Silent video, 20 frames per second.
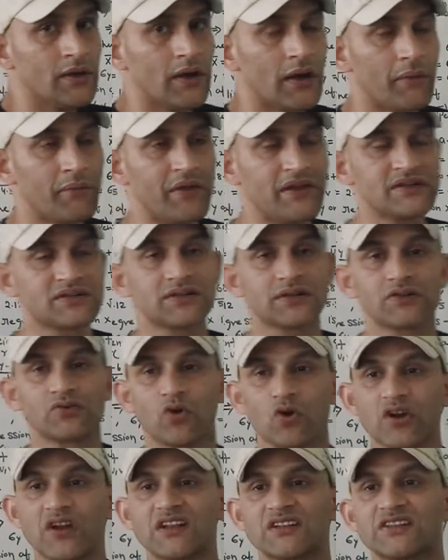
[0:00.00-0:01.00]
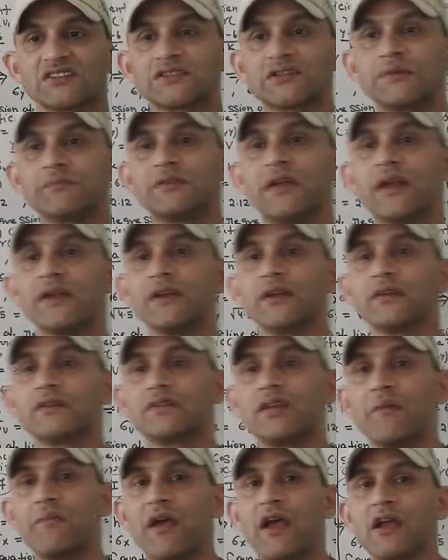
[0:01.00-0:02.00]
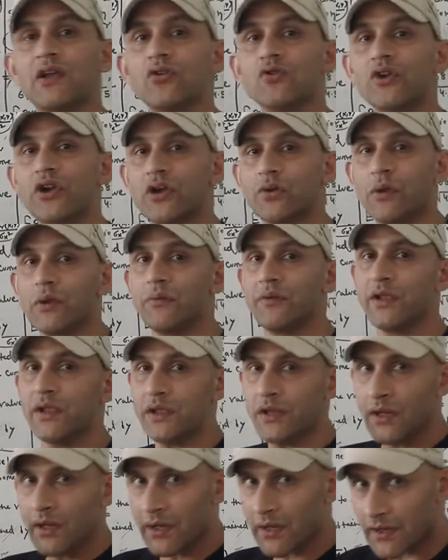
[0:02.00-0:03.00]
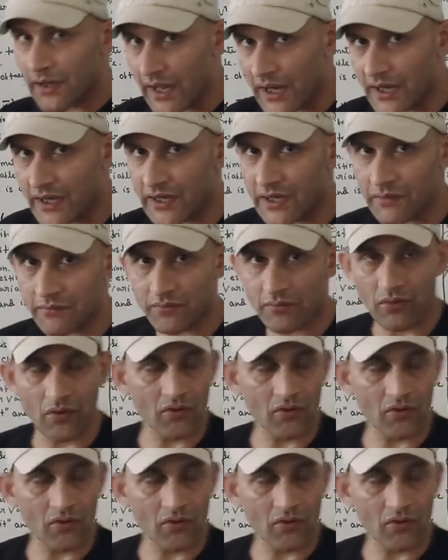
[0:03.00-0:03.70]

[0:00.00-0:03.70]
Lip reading: the value it will be negative.